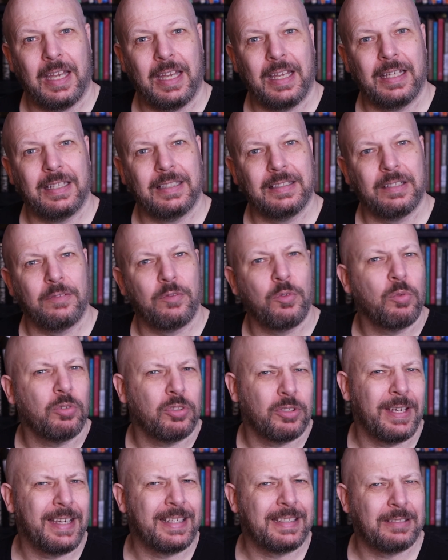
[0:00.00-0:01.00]
And if you
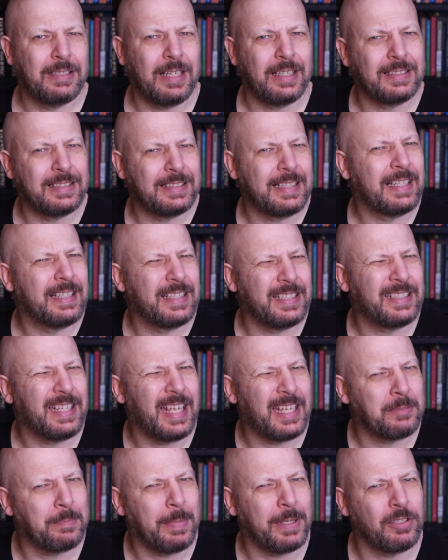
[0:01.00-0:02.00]
want to understand this
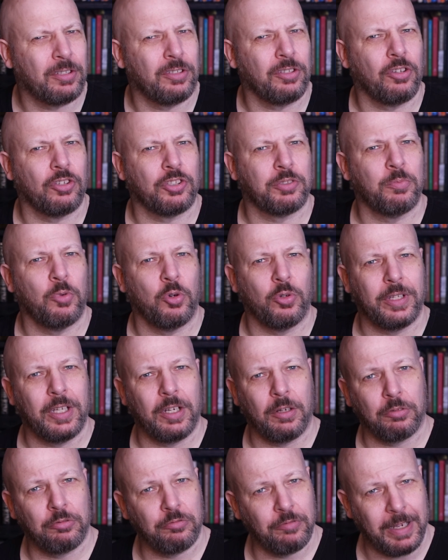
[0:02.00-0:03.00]
aspect of the gods more,
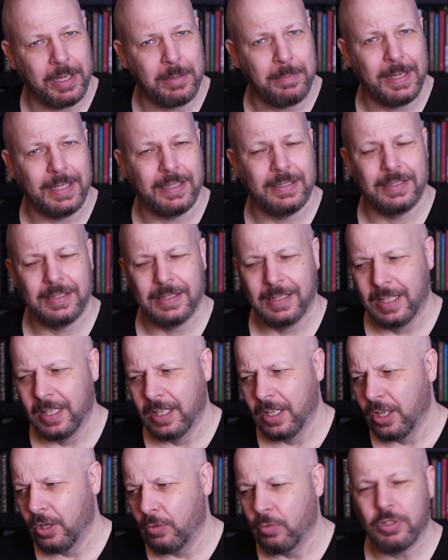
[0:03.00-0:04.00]
then I'd recommend
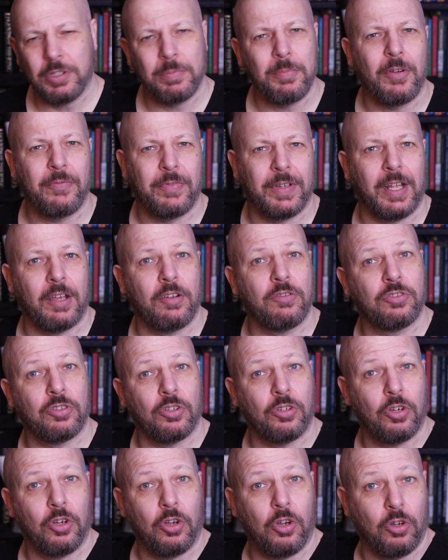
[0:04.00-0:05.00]
watching my videos
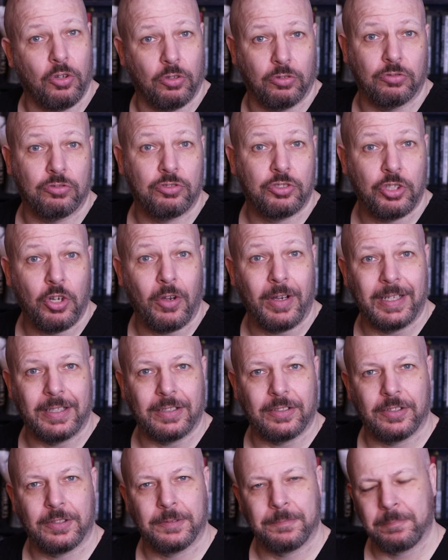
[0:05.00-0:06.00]
on
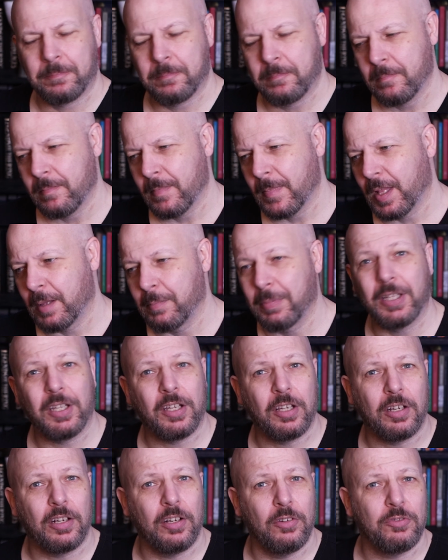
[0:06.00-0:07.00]
giants. But the
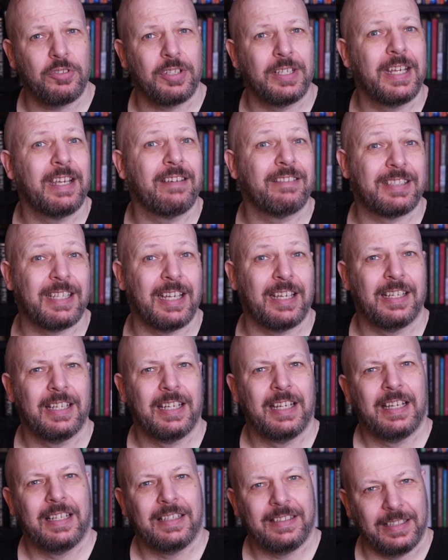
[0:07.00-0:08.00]
conclusion here is that
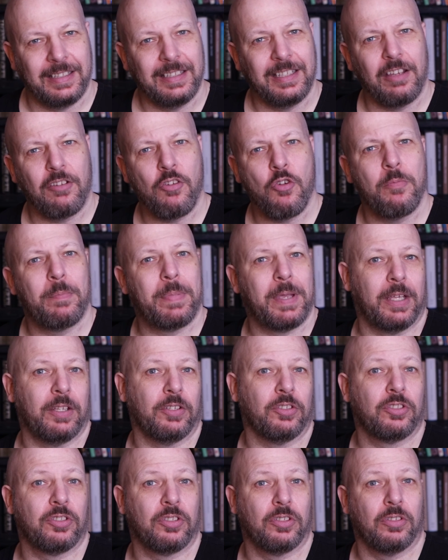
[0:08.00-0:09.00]
the
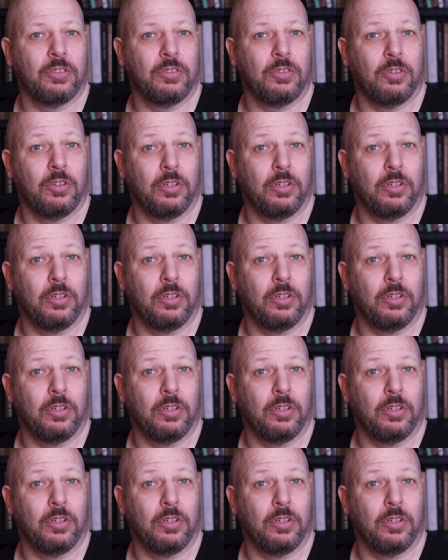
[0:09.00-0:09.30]
Indo-Europeans